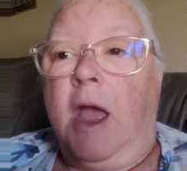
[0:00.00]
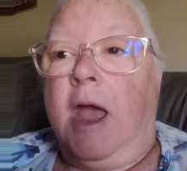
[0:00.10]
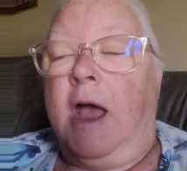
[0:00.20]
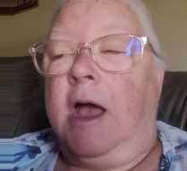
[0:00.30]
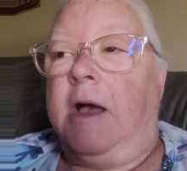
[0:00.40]

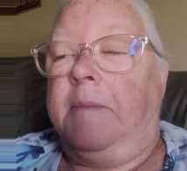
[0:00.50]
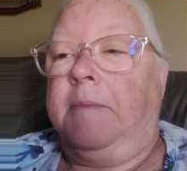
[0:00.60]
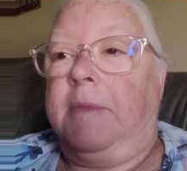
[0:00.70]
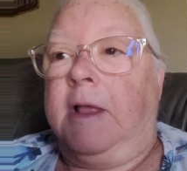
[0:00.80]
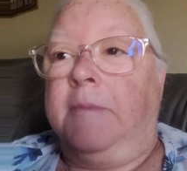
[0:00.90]

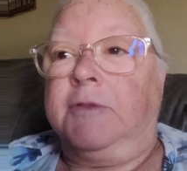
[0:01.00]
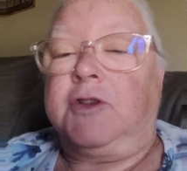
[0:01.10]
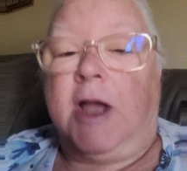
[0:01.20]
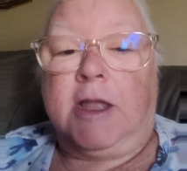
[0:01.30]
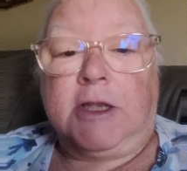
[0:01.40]
I'm
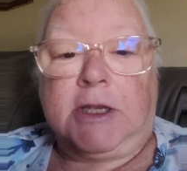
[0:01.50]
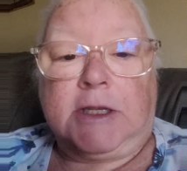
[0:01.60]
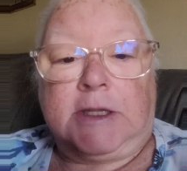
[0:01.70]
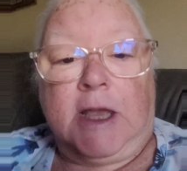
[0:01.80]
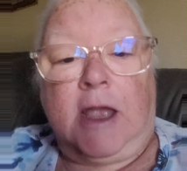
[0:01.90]
trying to
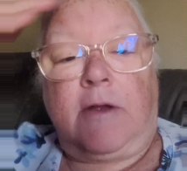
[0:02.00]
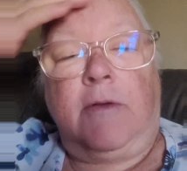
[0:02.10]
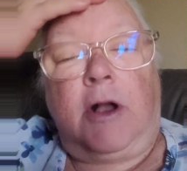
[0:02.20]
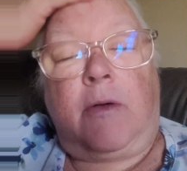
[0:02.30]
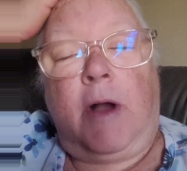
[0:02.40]
just think
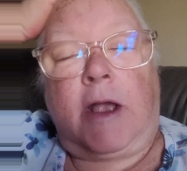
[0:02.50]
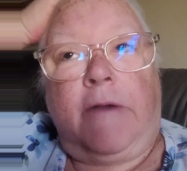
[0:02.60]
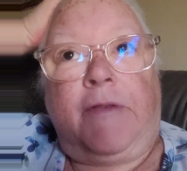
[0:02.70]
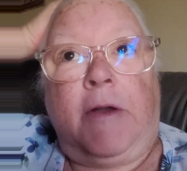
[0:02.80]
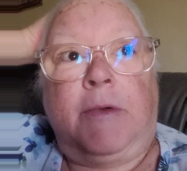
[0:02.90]
real quick
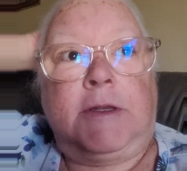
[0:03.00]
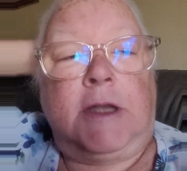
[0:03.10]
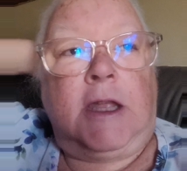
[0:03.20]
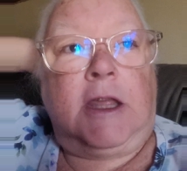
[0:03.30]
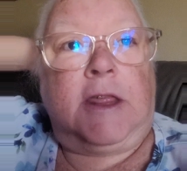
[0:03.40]
if there was
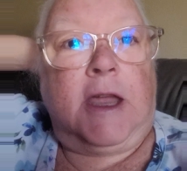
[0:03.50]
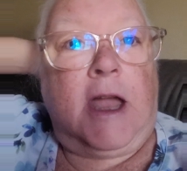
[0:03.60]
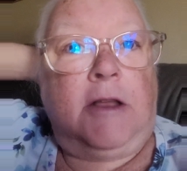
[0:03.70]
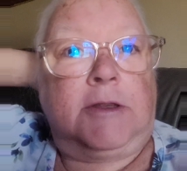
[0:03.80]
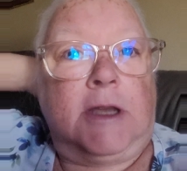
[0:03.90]
anything
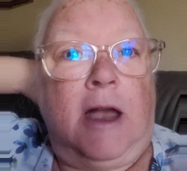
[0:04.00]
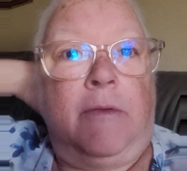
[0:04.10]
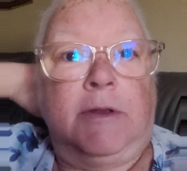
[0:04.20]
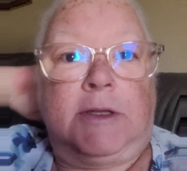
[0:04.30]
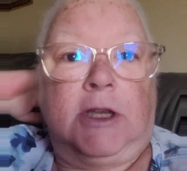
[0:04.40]
else I
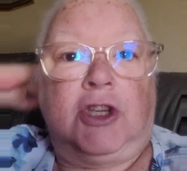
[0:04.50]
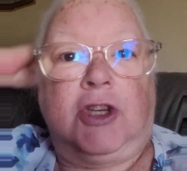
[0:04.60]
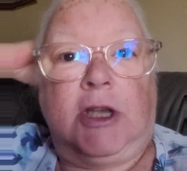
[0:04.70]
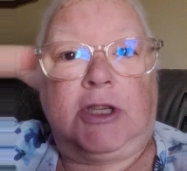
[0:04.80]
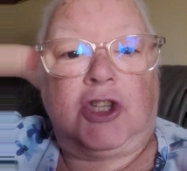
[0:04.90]
would
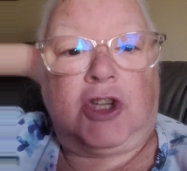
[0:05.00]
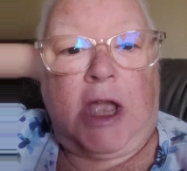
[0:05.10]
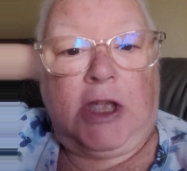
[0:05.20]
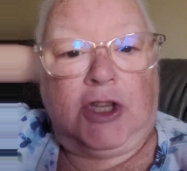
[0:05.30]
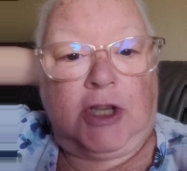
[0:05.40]
suggest
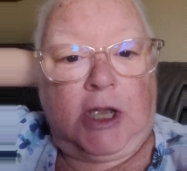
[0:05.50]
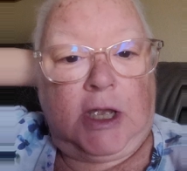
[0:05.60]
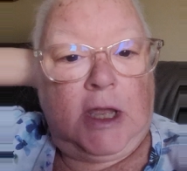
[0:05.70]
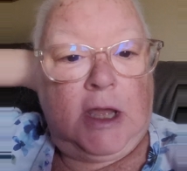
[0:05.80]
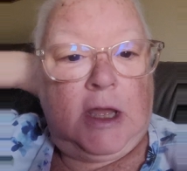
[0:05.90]

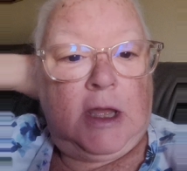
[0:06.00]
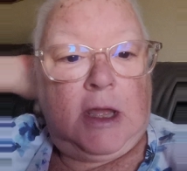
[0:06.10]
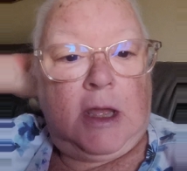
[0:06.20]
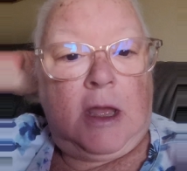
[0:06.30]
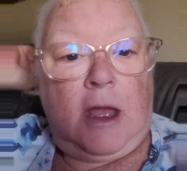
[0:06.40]
changing.
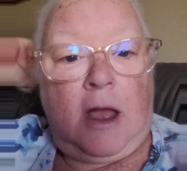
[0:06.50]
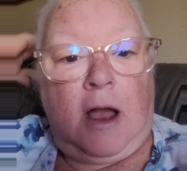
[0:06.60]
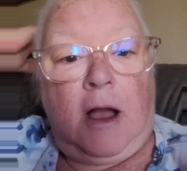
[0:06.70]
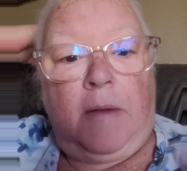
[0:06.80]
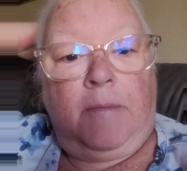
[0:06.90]

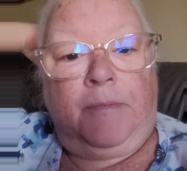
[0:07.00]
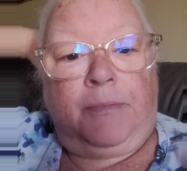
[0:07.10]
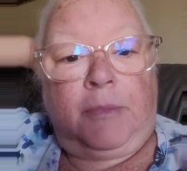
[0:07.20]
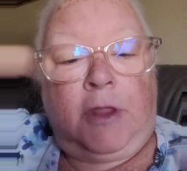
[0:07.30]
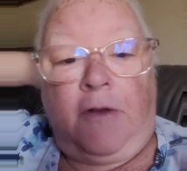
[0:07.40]

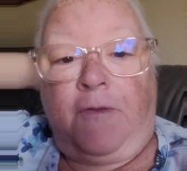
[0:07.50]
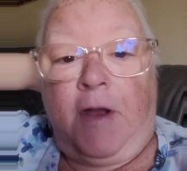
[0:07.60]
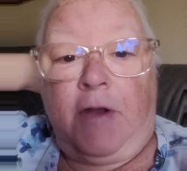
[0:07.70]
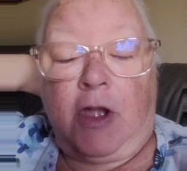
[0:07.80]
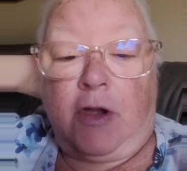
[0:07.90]
They're
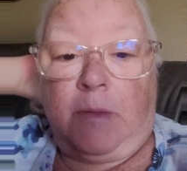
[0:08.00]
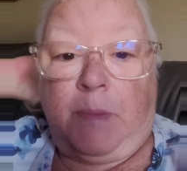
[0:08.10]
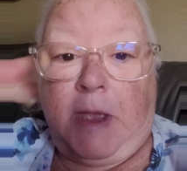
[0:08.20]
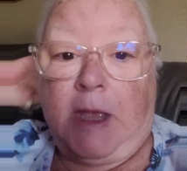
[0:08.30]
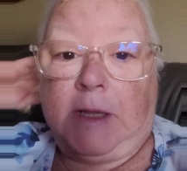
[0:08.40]
very good
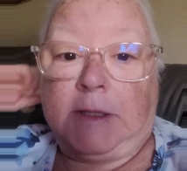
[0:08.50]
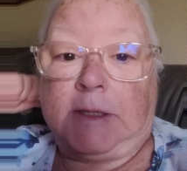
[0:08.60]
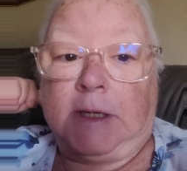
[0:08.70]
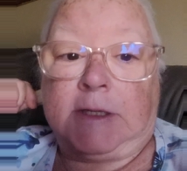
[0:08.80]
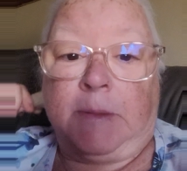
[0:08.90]

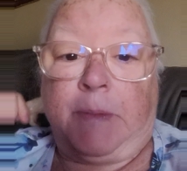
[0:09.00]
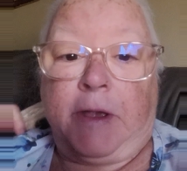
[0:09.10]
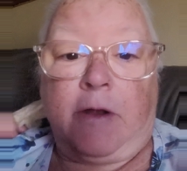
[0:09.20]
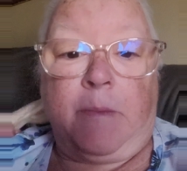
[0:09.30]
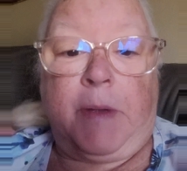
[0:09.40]
beans. It's a
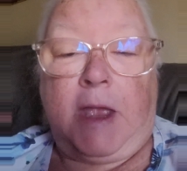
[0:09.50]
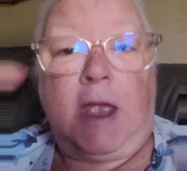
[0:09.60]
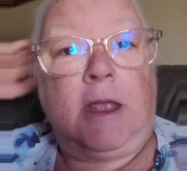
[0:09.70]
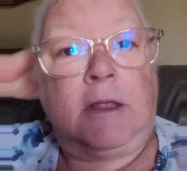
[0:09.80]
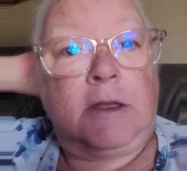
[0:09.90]
bigger
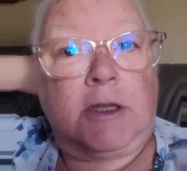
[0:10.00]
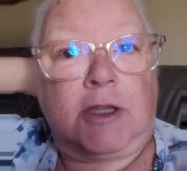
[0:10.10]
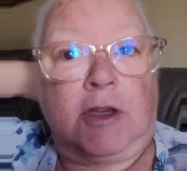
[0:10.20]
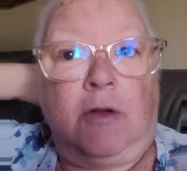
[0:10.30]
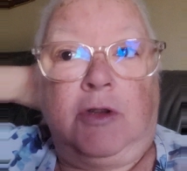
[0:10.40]
bean,
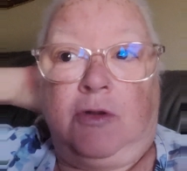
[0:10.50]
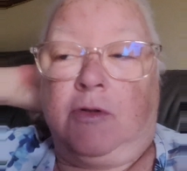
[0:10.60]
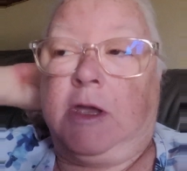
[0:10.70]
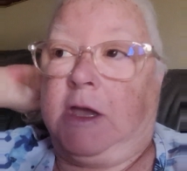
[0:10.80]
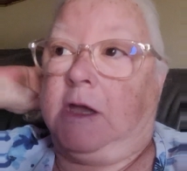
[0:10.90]
so you
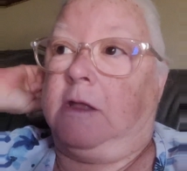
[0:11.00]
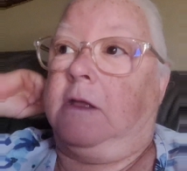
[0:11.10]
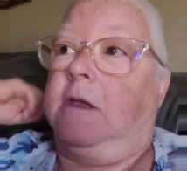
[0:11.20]
get